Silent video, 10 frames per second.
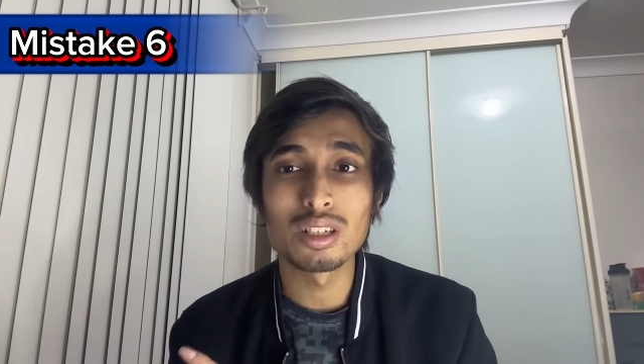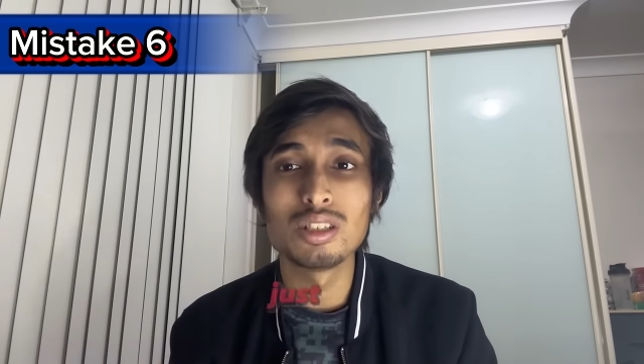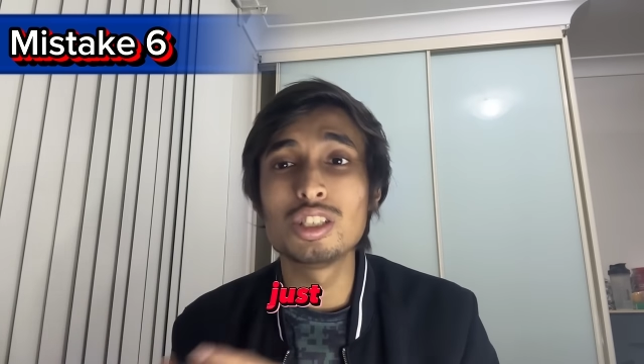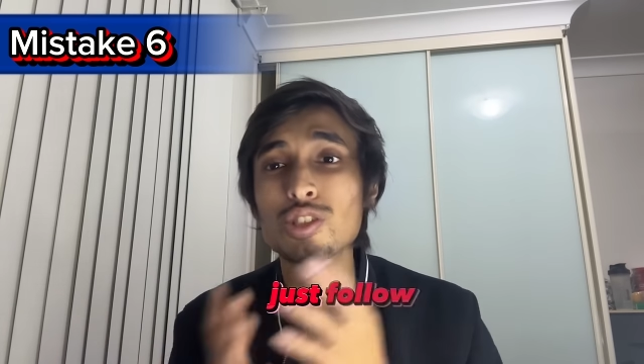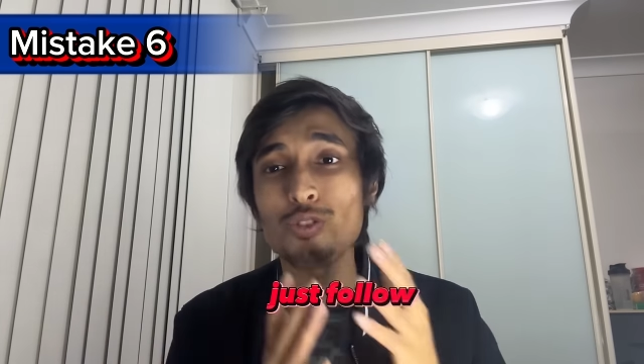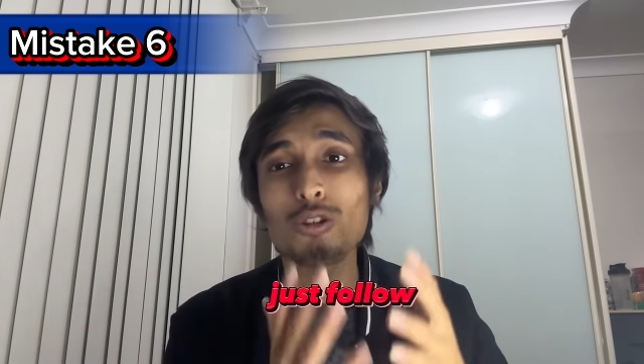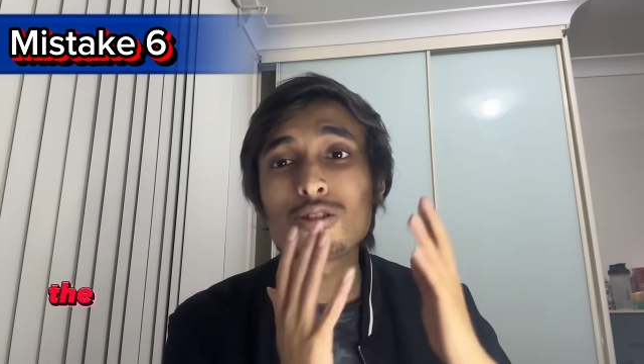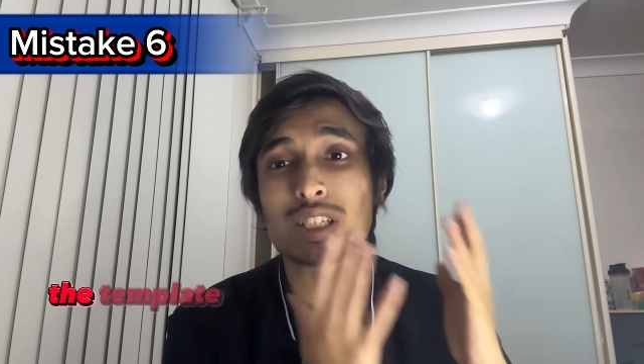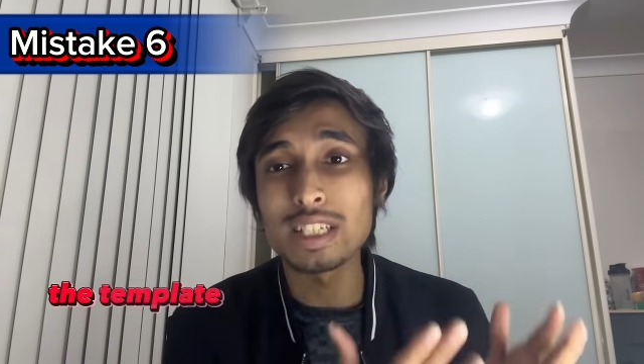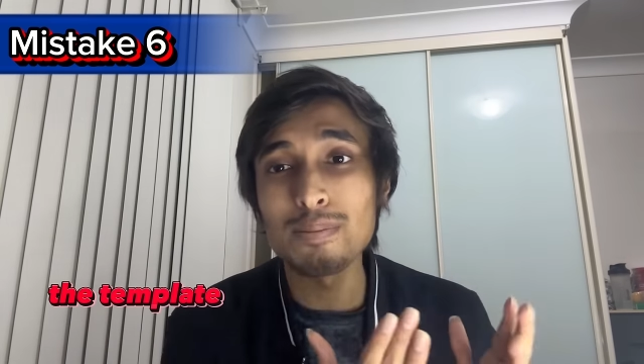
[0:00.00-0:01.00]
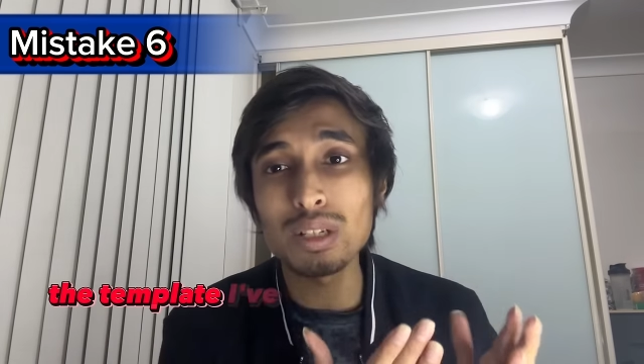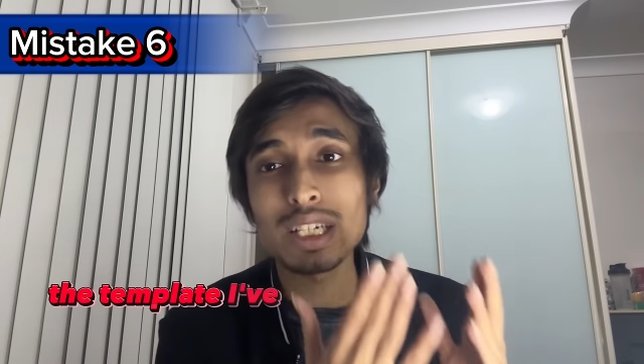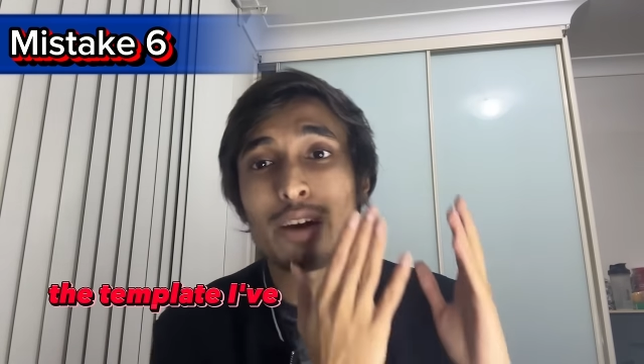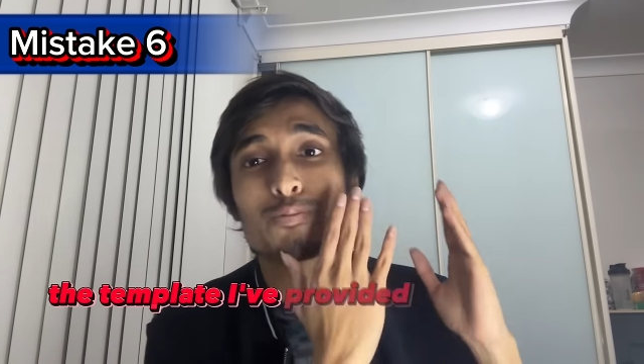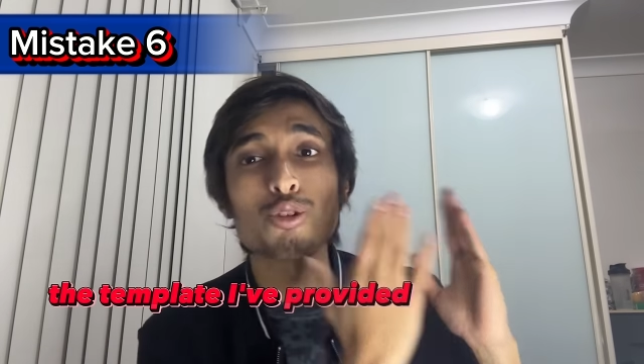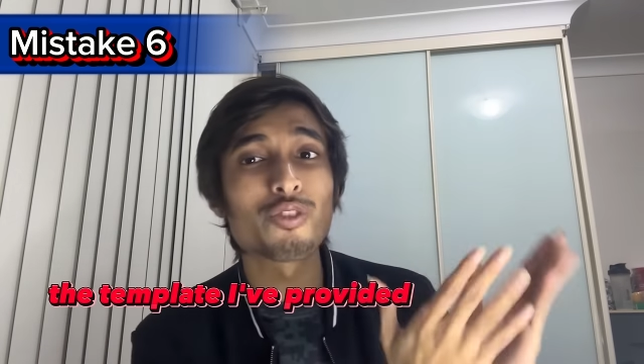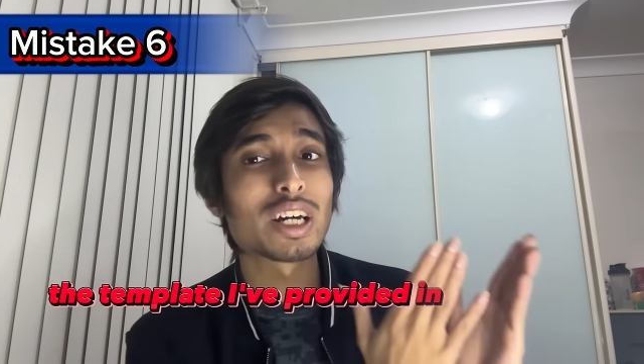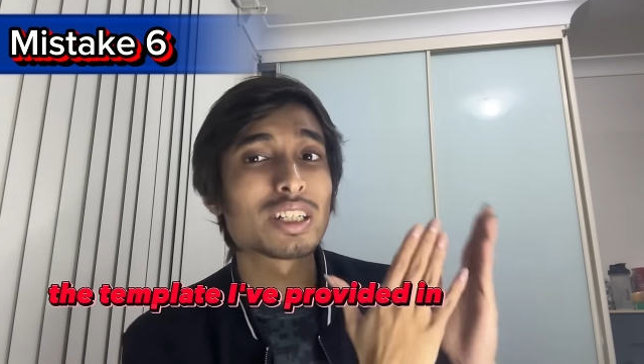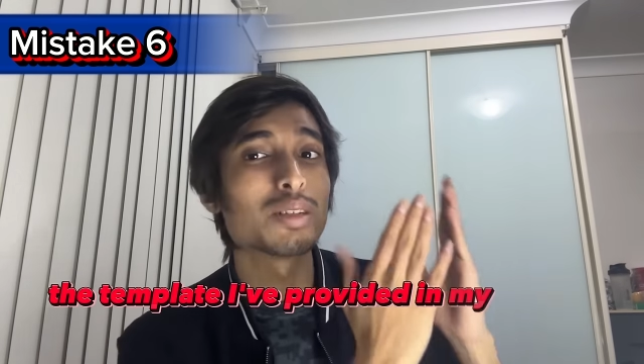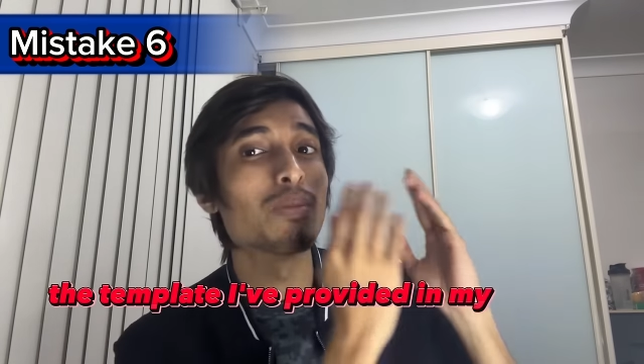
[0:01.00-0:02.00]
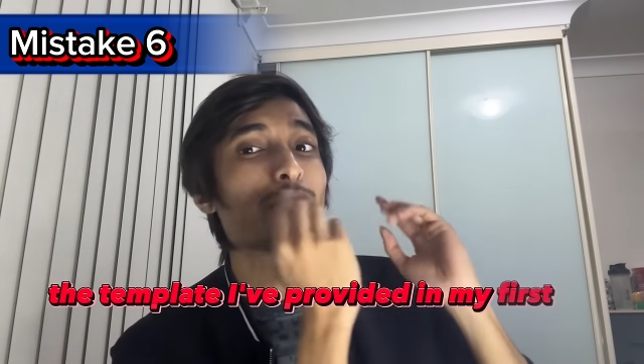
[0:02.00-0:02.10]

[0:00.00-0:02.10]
Just follow the template I've provided in my